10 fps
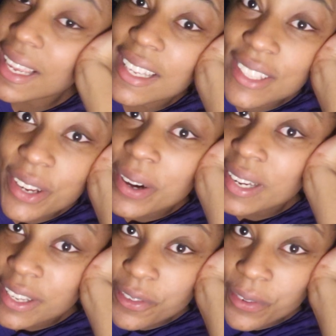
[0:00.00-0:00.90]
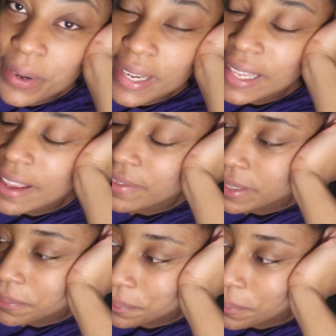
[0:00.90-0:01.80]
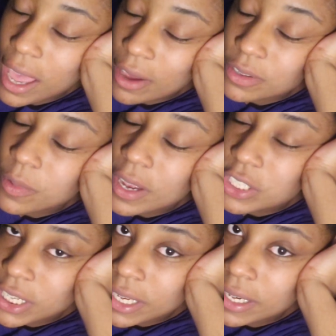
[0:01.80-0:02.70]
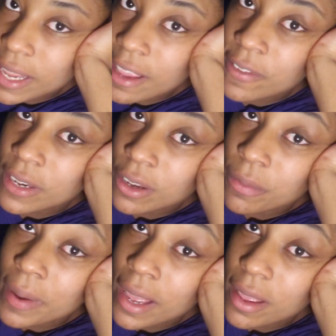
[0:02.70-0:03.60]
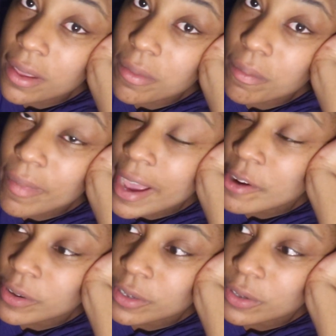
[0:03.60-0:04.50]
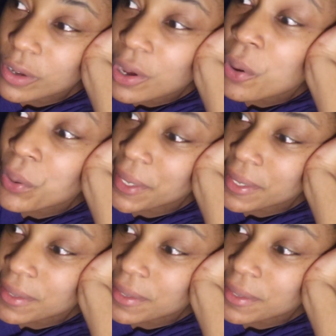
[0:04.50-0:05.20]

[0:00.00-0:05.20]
It's currently 4:11. I was watching a video by Myron Golden.